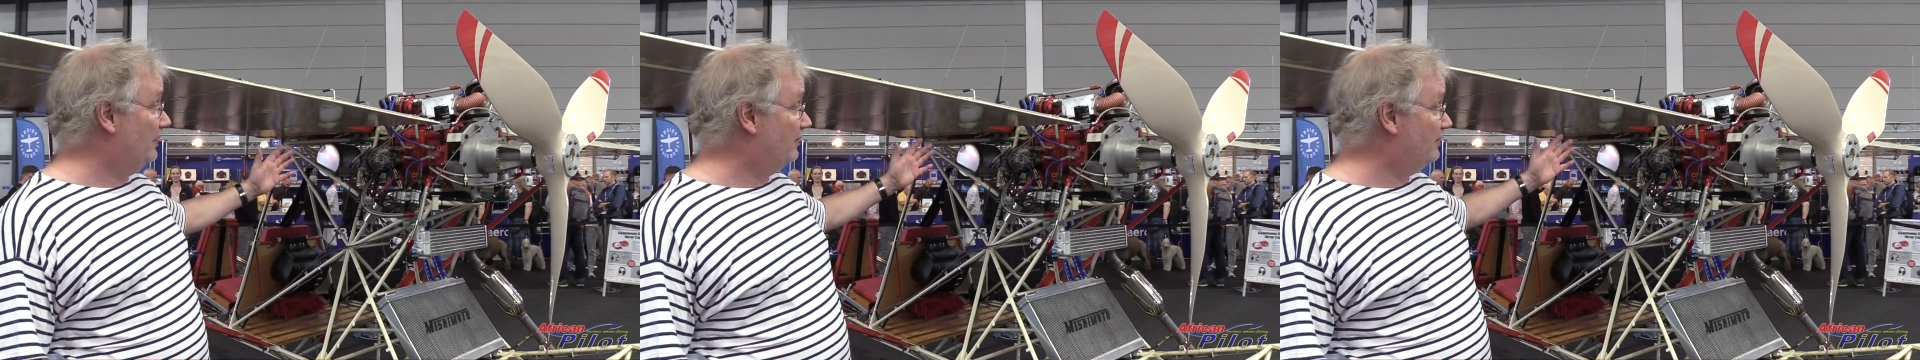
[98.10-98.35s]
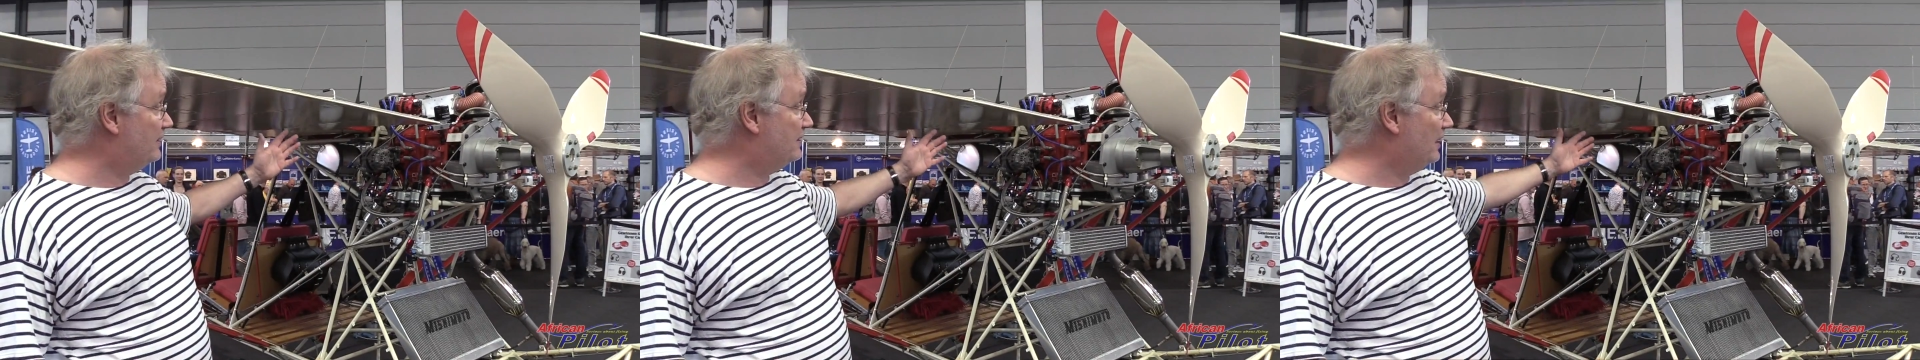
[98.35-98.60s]

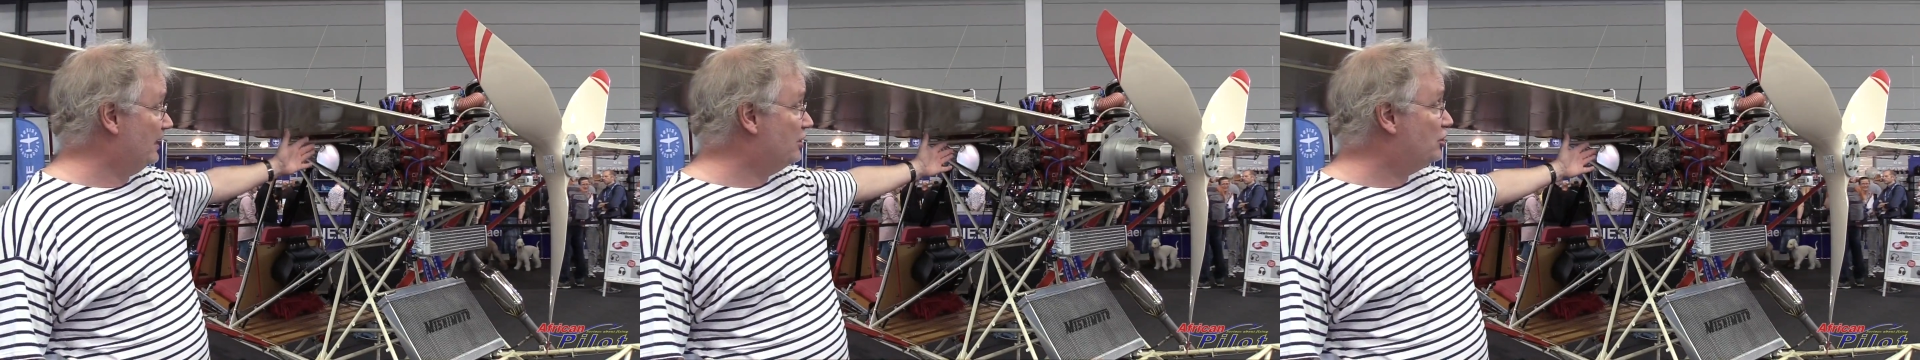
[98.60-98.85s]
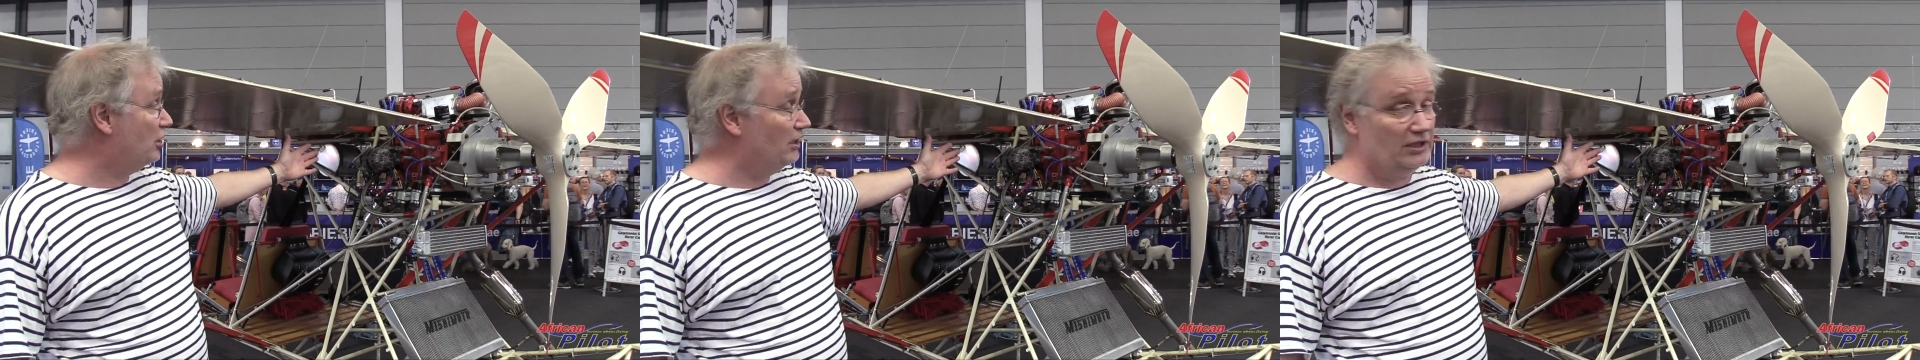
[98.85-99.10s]
this
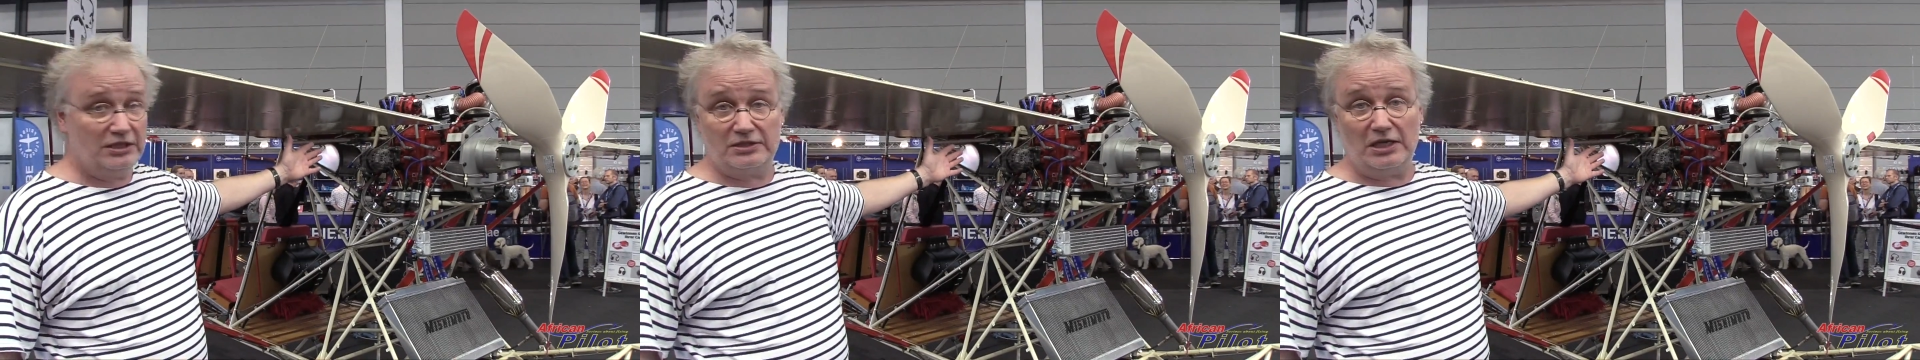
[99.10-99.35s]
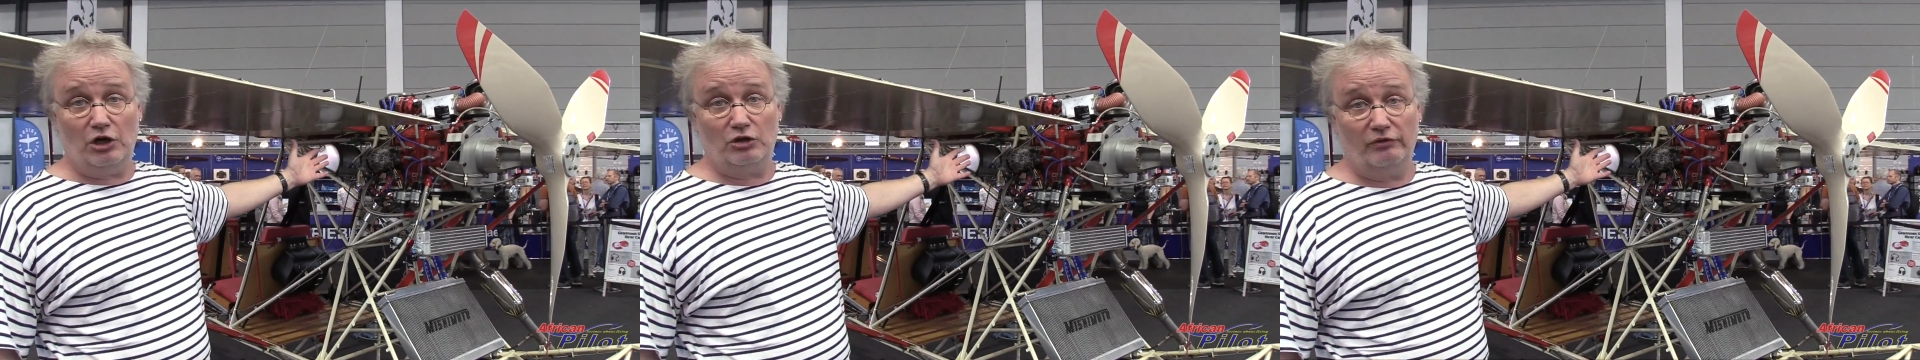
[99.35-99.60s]
engine is
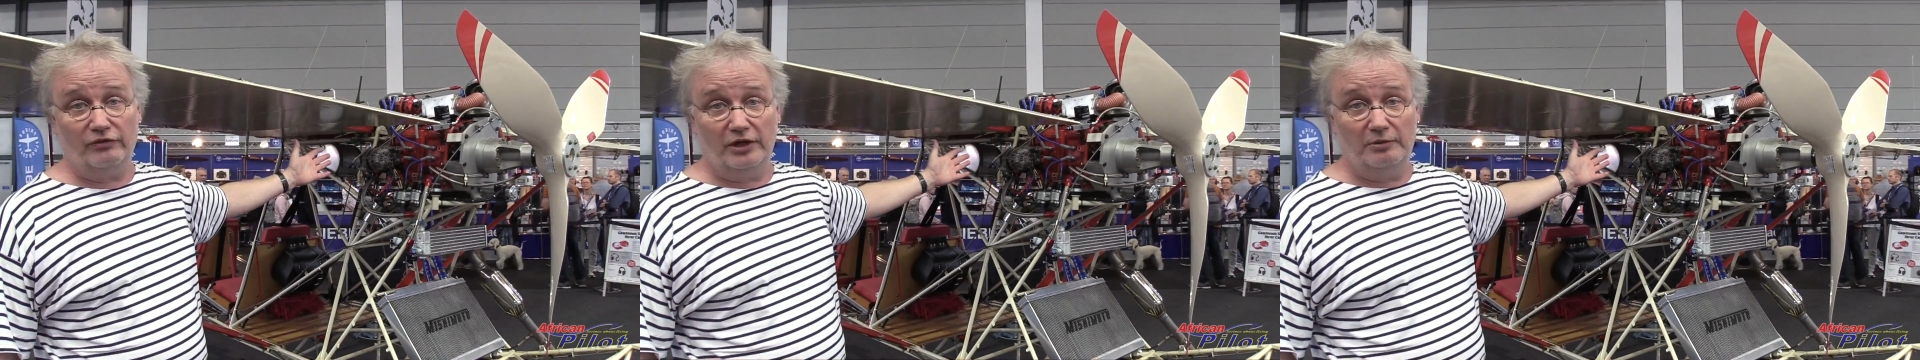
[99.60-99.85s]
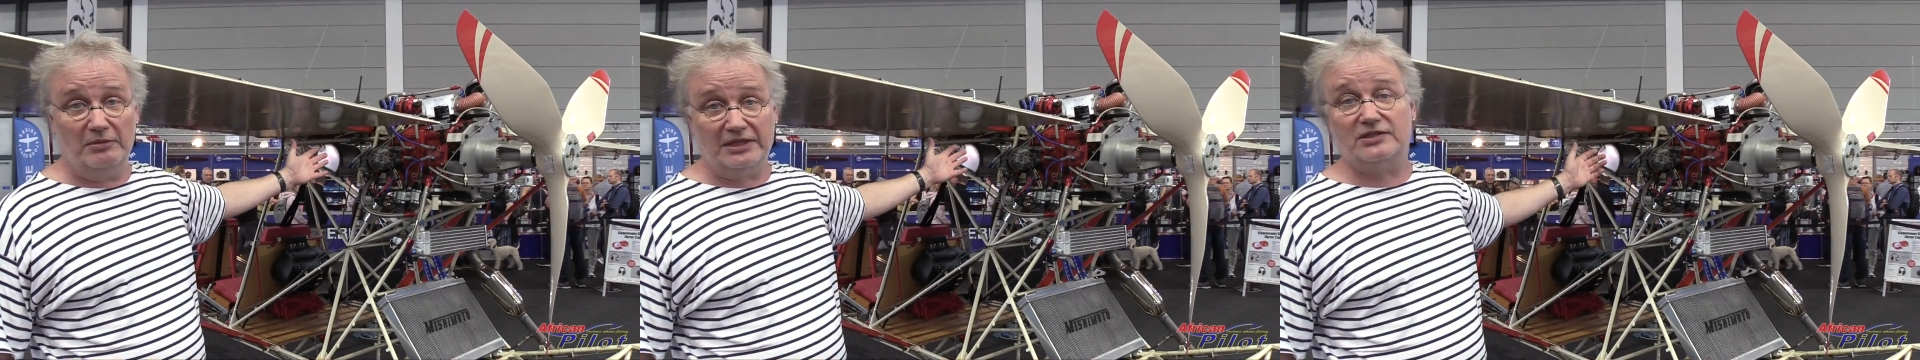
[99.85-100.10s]
out of
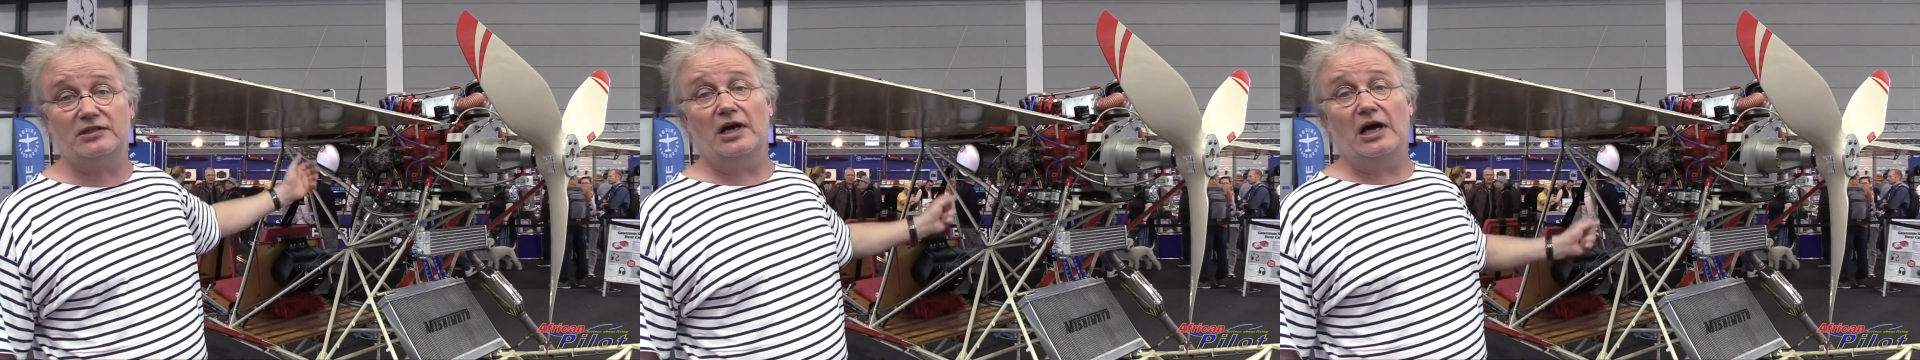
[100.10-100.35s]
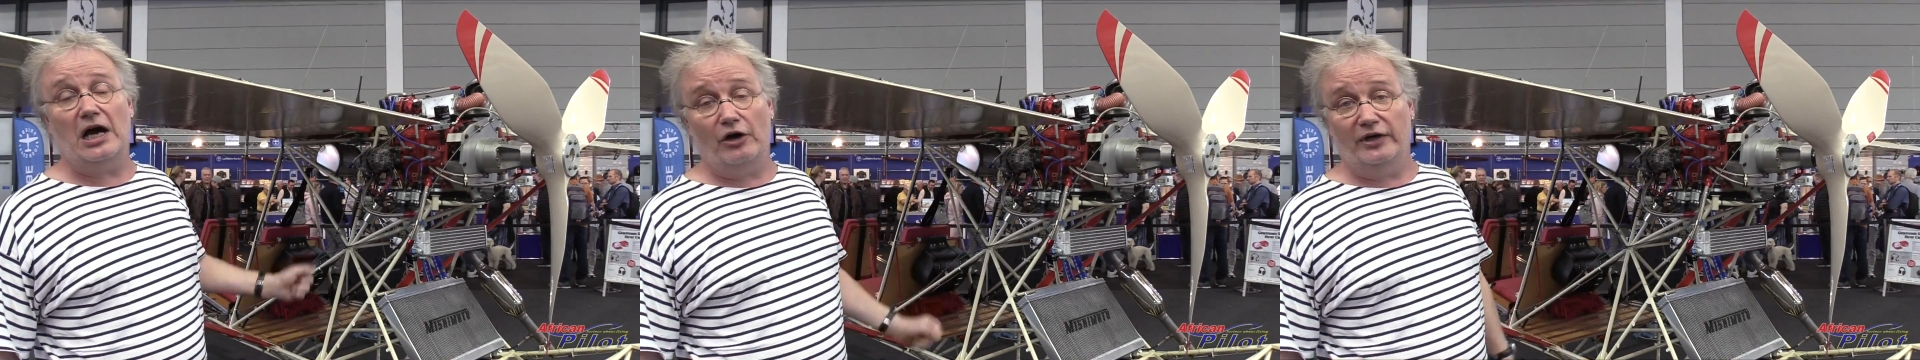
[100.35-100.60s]
the
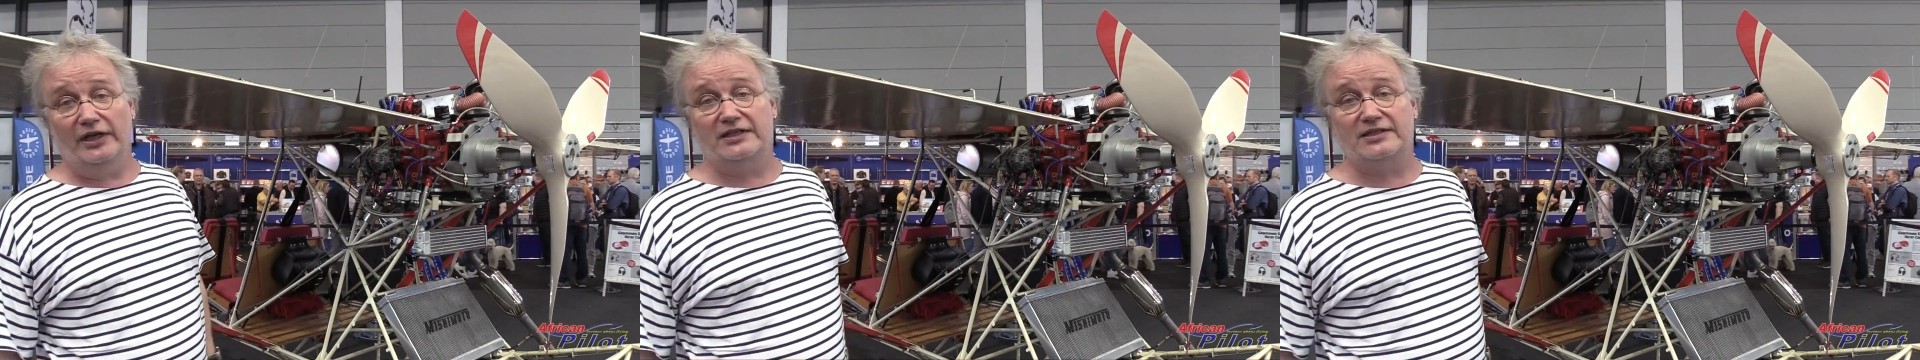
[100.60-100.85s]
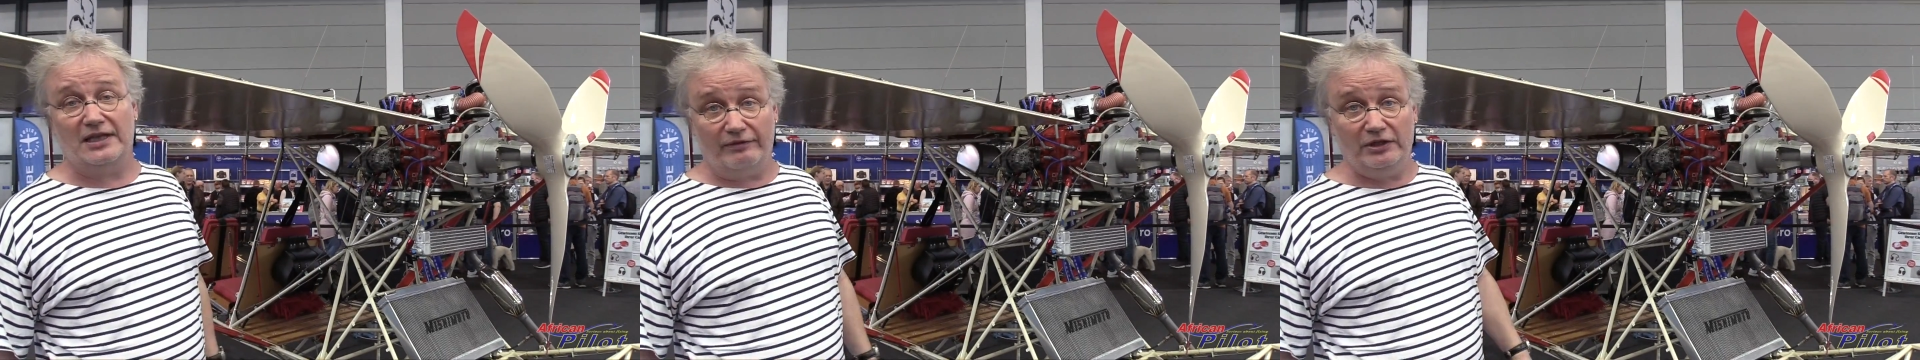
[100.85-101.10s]
Mazda
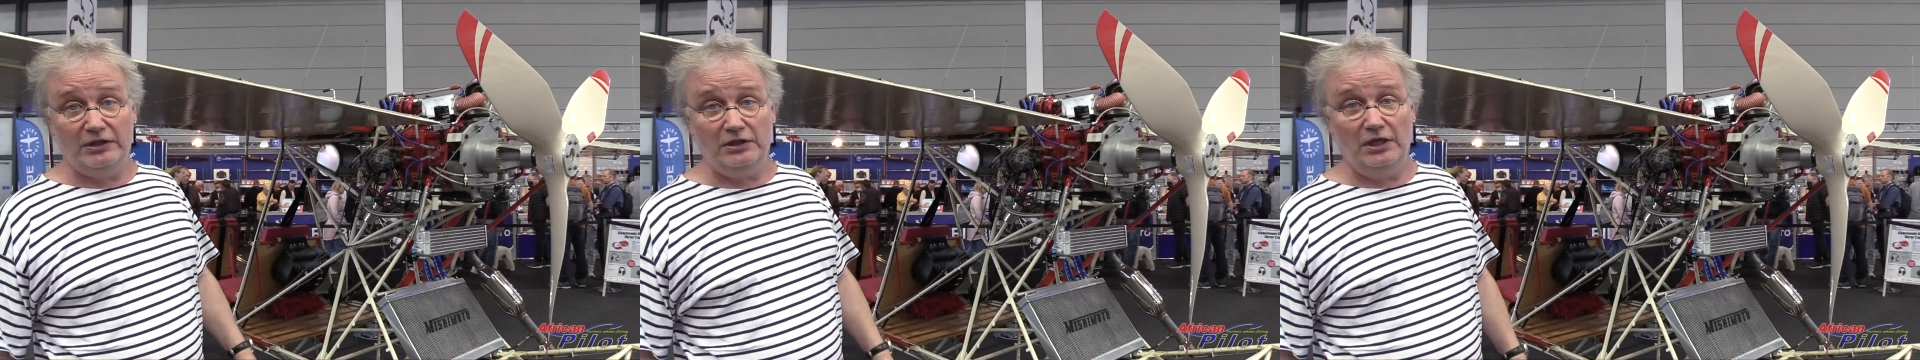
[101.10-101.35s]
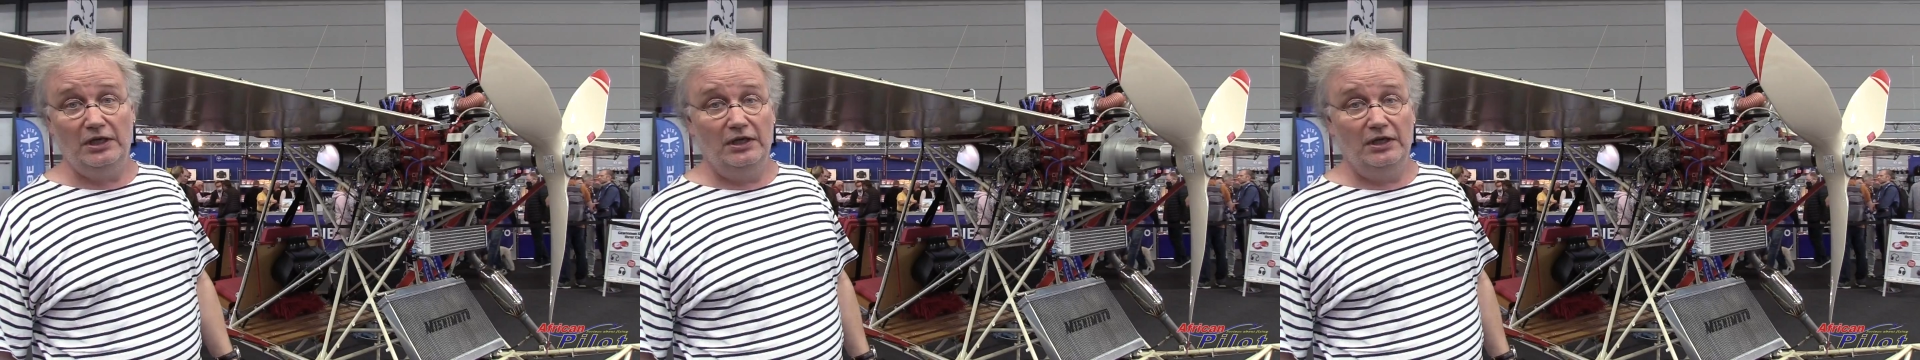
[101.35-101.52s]
RX-7.